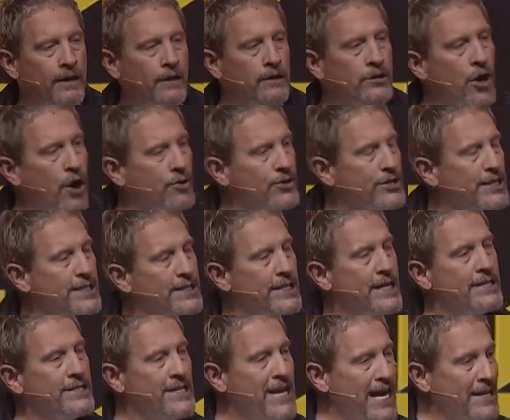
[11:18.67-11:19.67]
Notice it
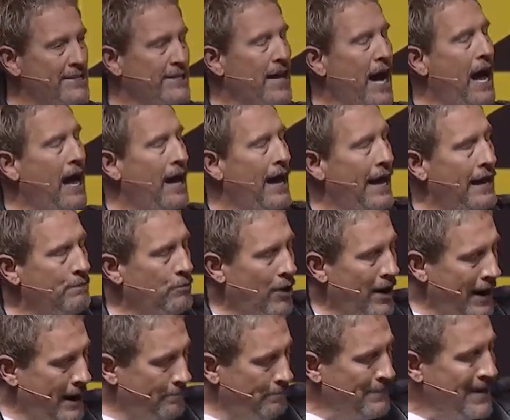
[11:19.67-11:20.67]
says, yes, God,
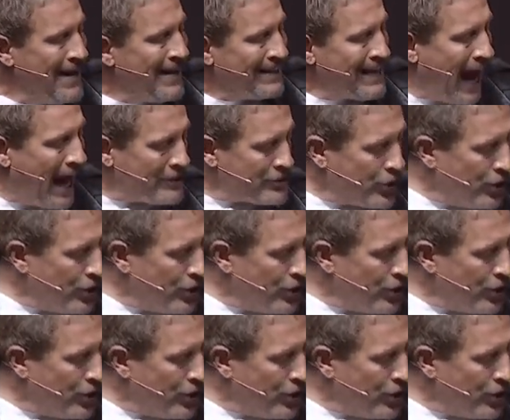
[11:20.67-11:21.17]
Abraham, God's